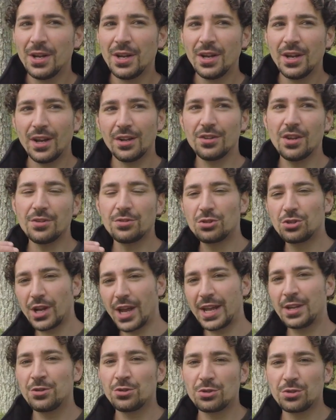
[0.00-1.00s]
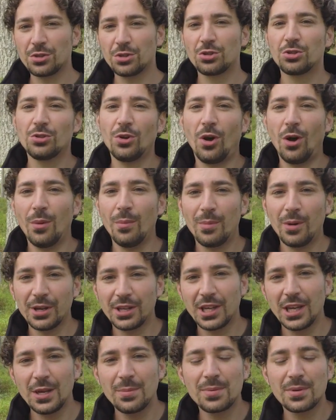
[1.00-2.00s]
and change the shot by
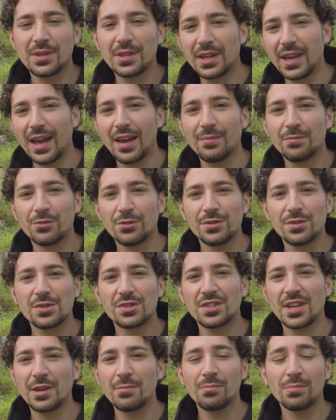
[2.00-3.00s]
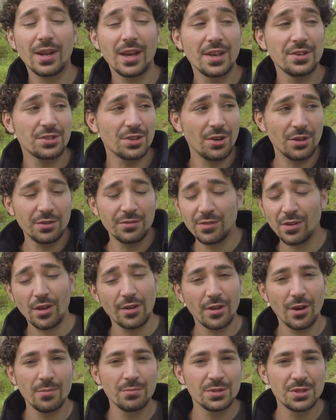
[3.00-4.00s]
keeping the camera in the same place, kind of
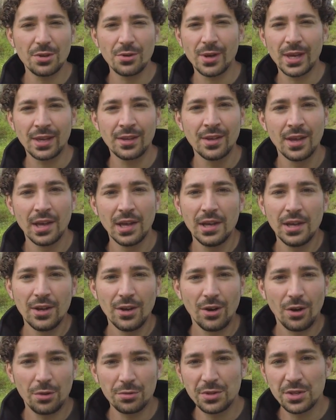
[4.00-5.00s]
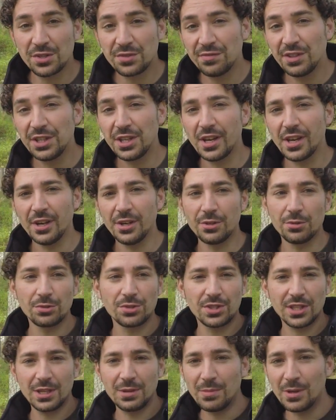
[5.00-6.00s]
like I'm doing on this video. You'll
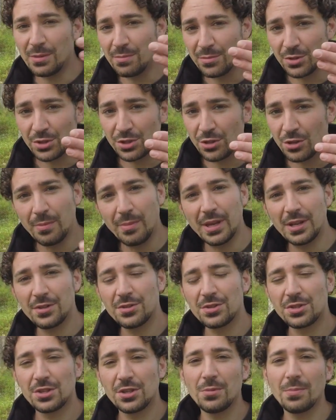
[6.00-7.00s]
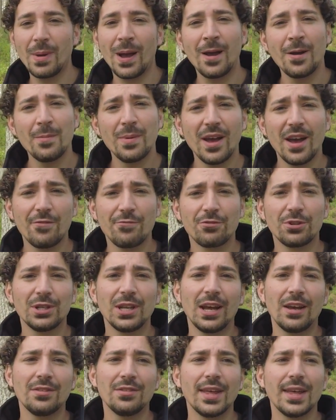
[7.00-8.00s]
see me zoom in and zoom out a bit every
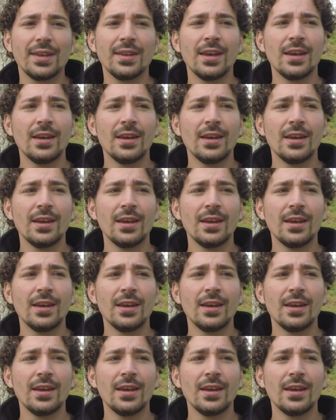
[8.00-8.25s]
now and then,